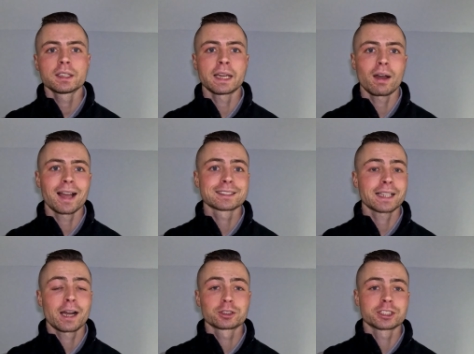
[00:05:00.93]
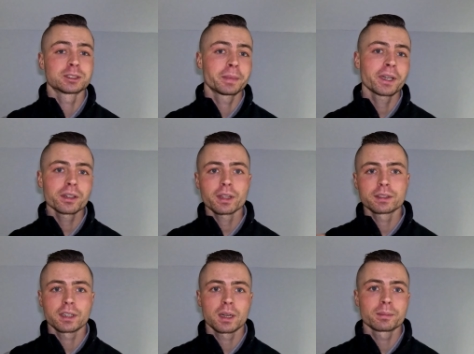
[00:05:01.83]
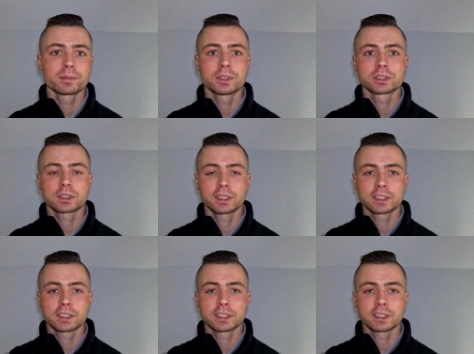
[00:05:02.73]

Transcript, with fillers: Now, as the house gets bigger, that time just